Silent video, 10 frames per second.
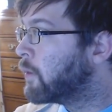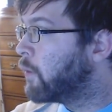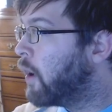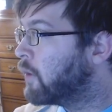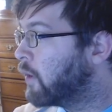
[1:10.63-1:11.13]
So
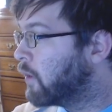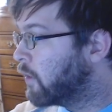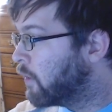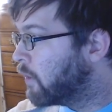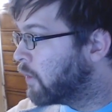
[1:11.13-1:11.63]
he's watching.
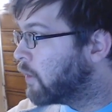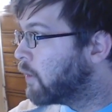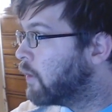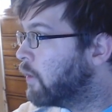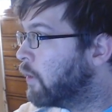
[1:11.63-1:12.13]

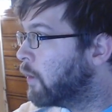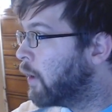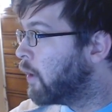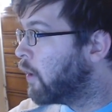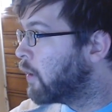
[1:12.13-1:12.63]
What
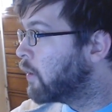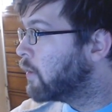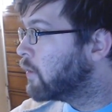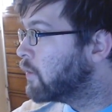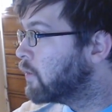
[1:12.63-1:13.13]
am I doing?
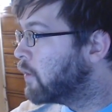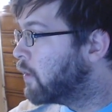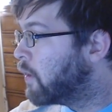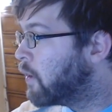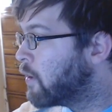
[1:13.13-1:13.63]

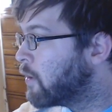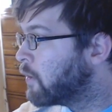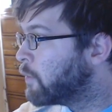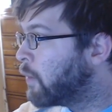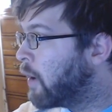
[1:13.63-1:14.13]

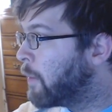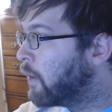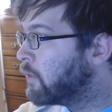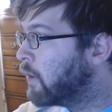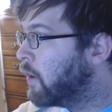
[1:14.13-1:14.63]

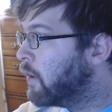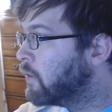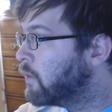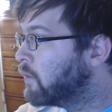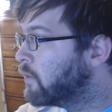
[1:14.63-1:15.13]
Pop out chat.
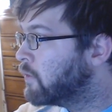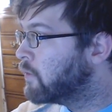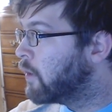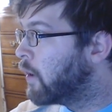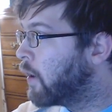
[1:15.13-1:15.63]

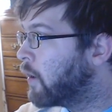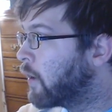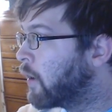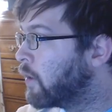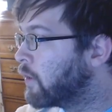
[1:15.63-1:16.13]
Alright,
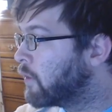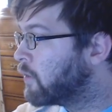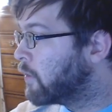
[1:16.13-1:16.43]
I gotta look at